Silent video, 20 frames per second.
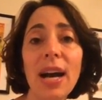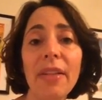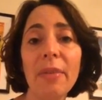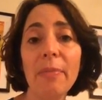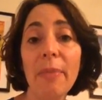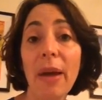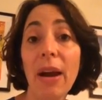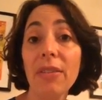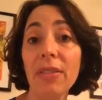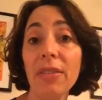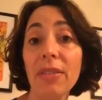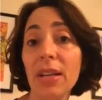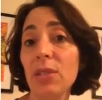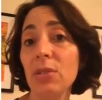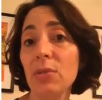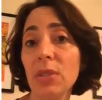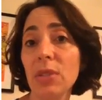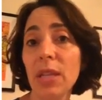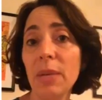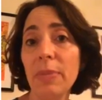the marathon
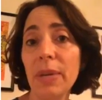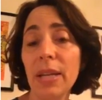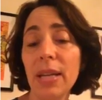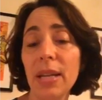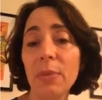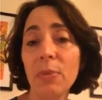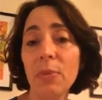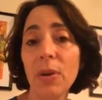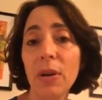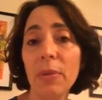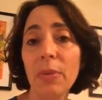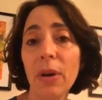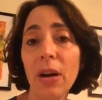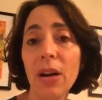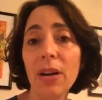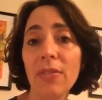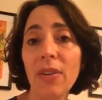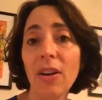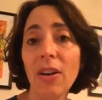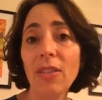has really been an important
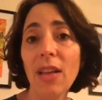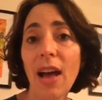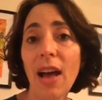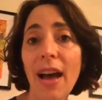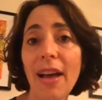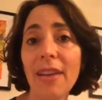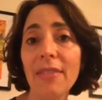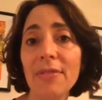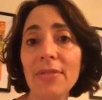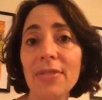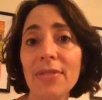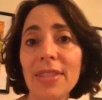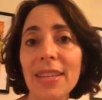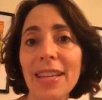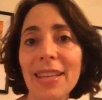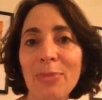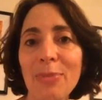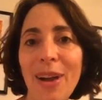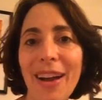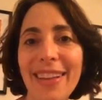part of our lives
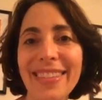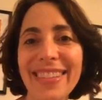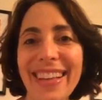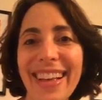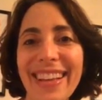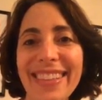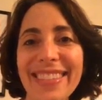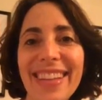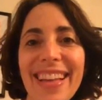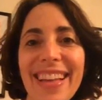in the process.